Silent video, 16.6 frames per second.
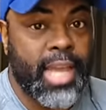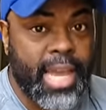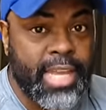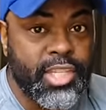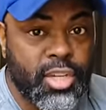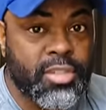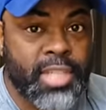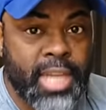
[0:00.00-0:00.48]

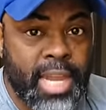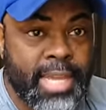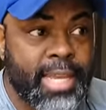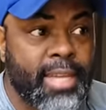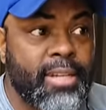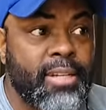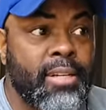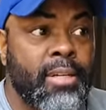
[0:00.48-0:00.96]
And you're
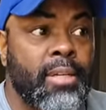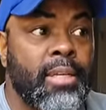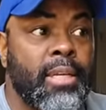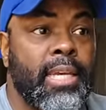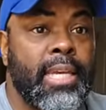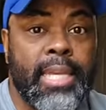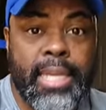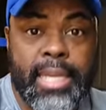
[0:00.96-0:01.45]
taking
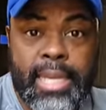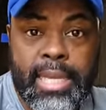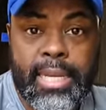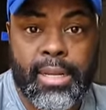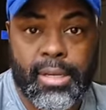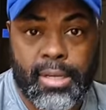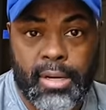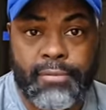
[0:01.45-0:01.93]

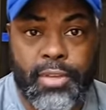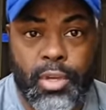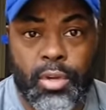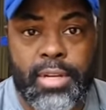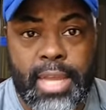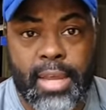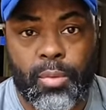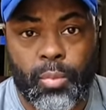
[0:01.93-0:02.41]
heed of your
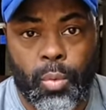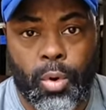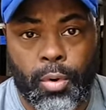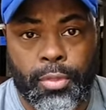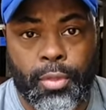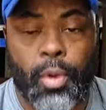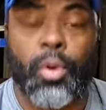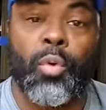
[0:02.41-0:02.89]
net
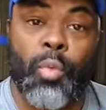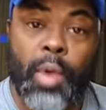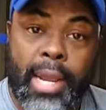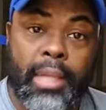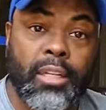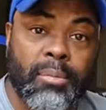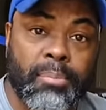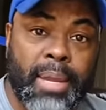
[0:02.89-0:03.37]
worth on a
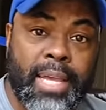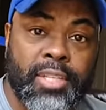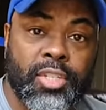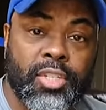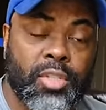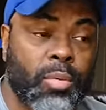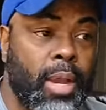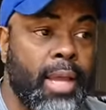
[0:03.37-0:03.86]
regular
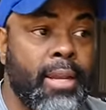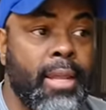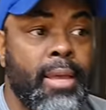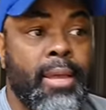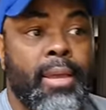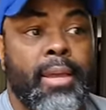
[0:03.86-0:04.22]
basis, right?